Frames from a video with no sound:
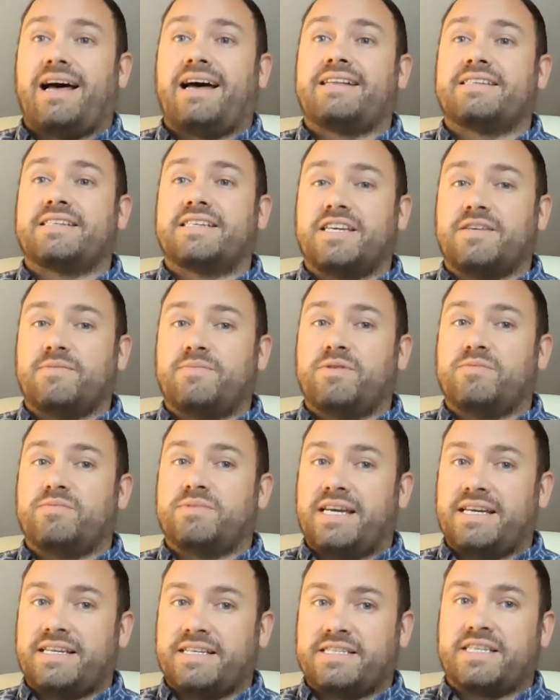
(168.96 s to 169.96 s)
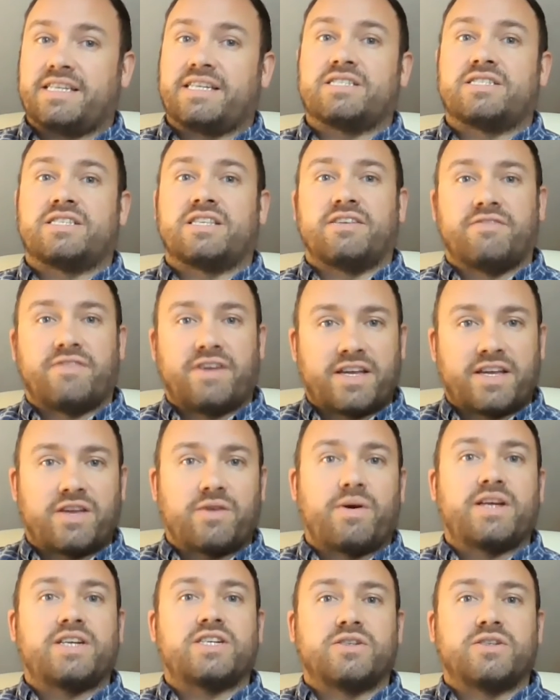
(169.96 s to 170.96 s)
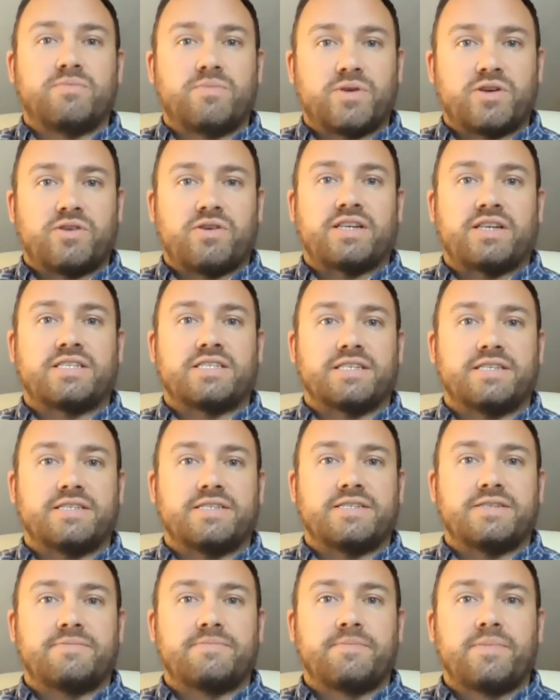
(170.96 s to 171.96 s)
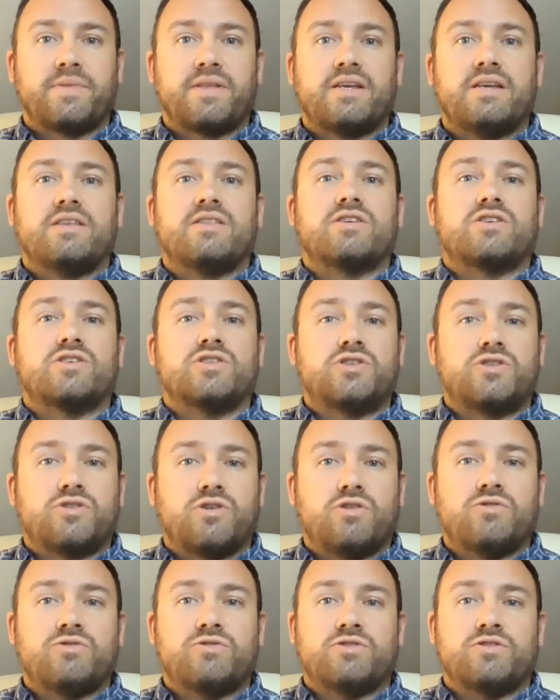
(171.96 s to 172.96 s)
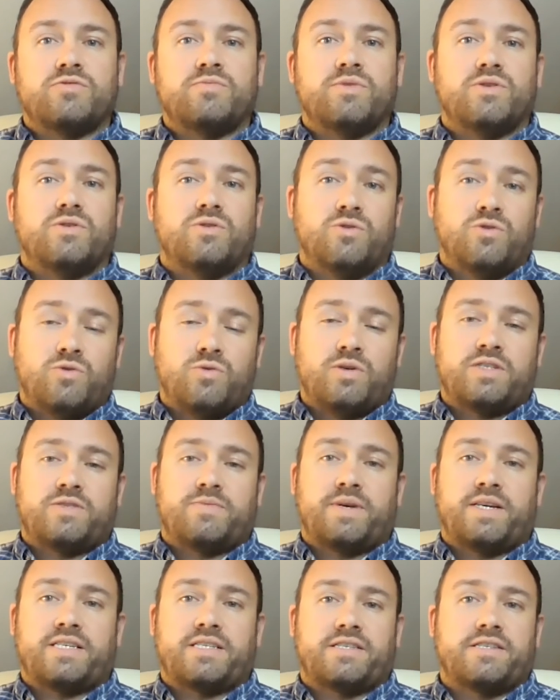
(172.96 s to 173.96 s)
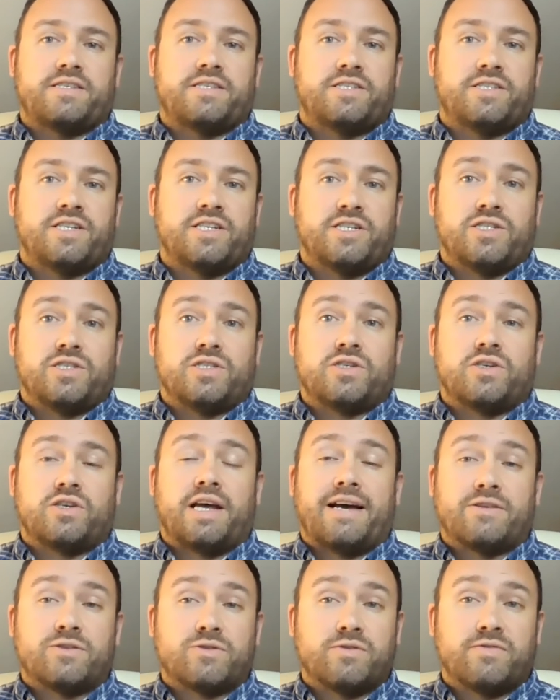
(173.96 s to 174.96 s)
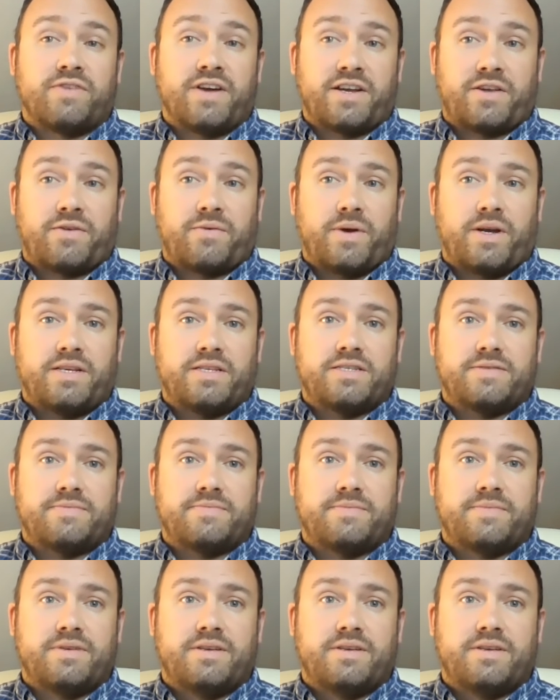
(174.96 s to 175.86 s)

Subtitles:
and keep updating as the evacuation progresses, the control room always makes the decisions on how to evacuate.